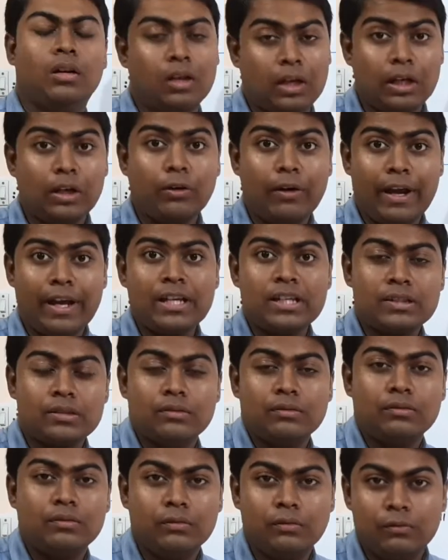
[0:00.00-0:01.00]
Hello
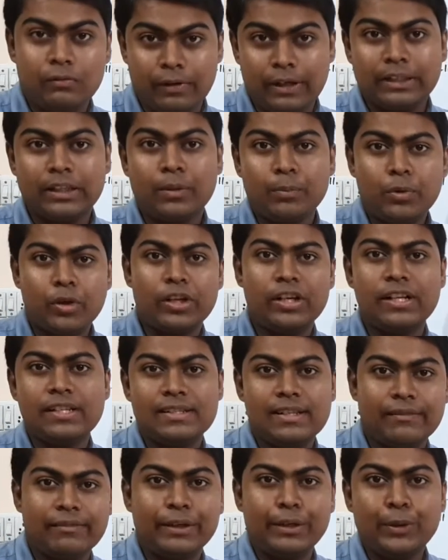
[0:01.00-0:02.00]
guys, welcome to
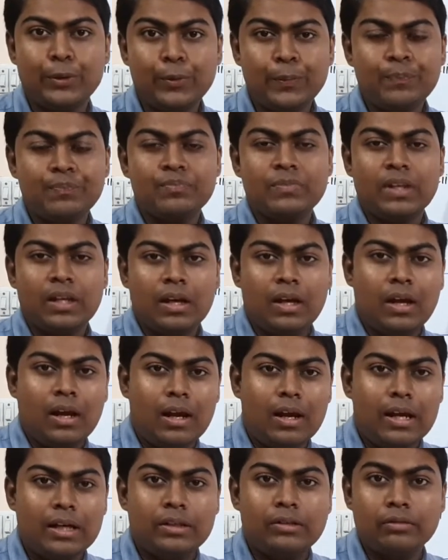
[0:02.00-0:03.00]
English Avenue,
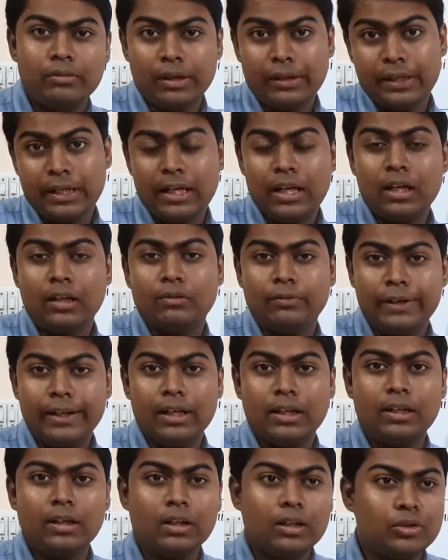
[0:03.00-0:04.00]
and today here
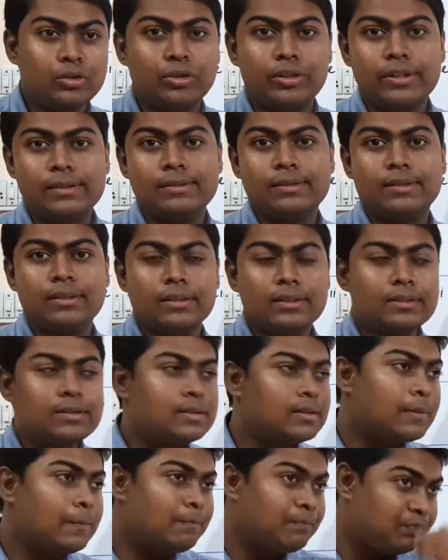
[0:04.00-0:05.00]
we are to
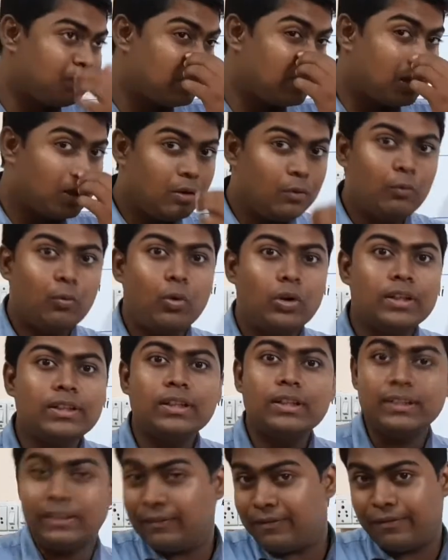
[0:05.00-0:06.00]
discuss what is
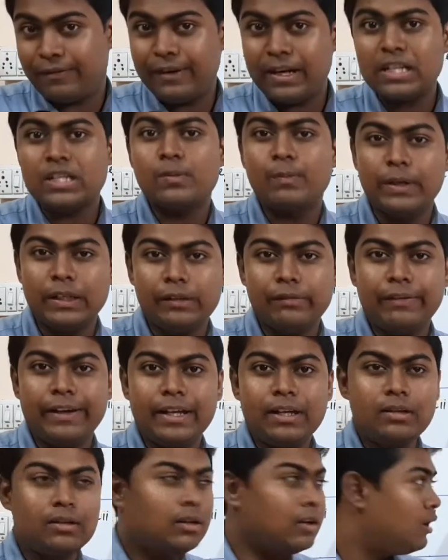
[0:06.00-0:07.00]
the difference
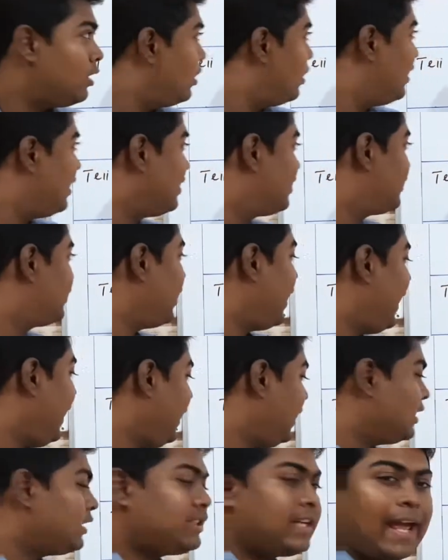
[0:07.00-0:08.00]
between
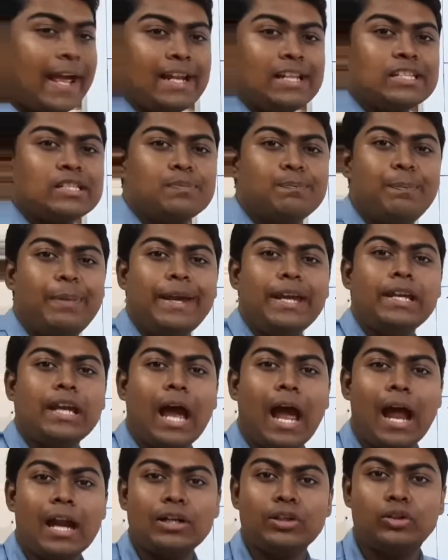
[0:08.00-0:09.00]
say, tell,
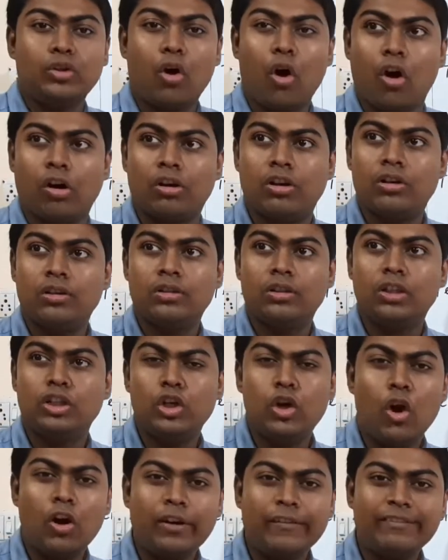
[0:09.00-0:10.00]
speak and talk.
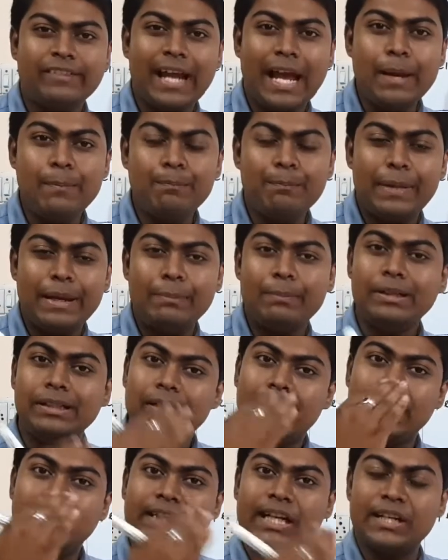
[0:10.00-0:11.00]
Lot of time
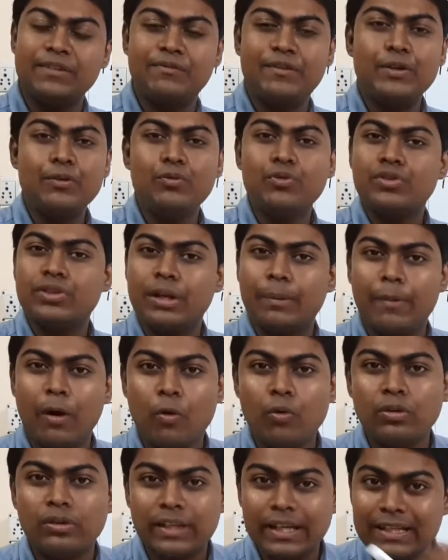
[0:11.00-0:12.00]
people get confused
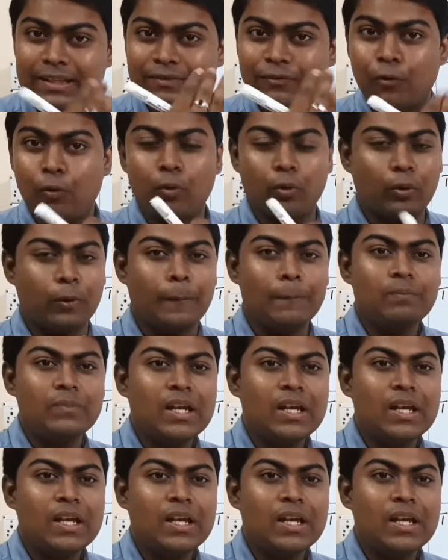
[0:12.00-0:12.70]
about these four,